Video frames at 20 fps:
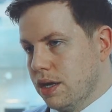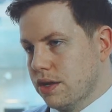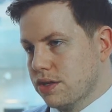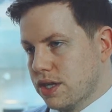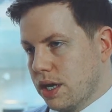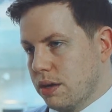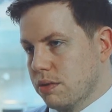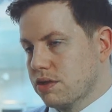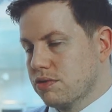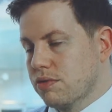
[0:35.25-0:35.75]

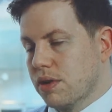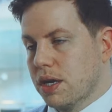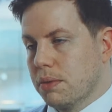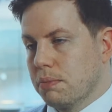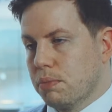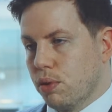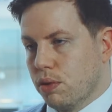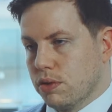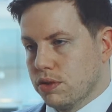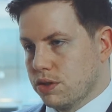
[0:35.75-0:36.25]
so it's really
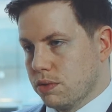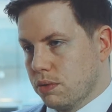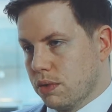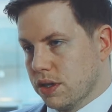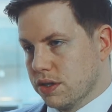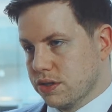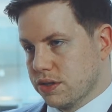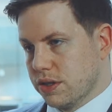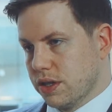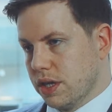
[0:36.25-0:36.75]
important to
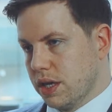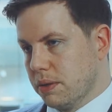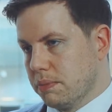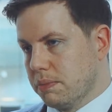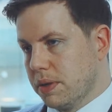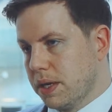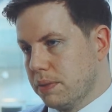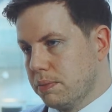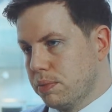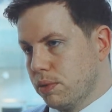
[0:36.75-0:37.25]
us
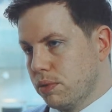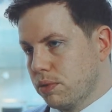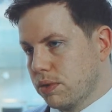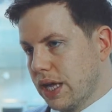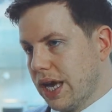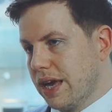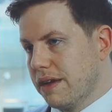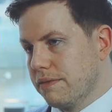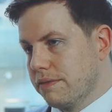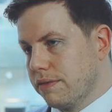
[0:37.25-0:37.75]
that people
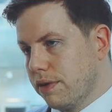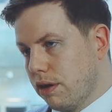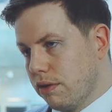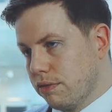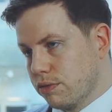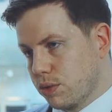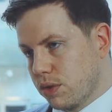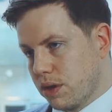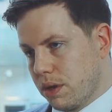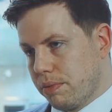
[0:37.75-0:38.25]
get
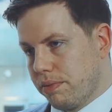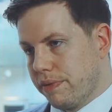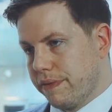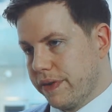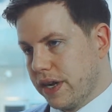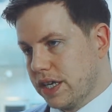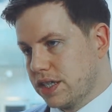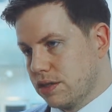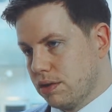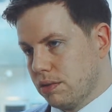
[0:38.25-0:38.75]
involved with their
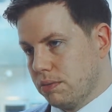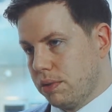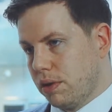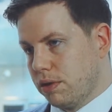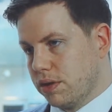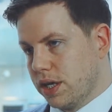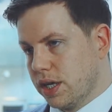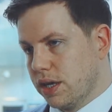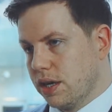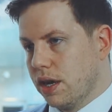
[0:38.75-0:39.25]
professional
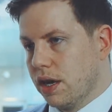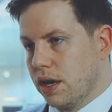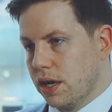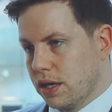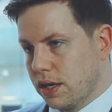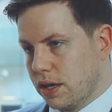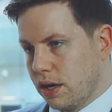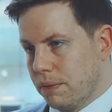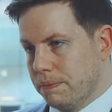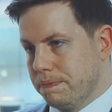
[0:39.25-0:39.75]
body
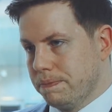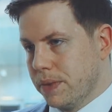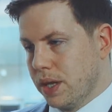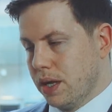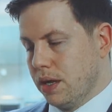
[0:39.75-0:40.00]
early on.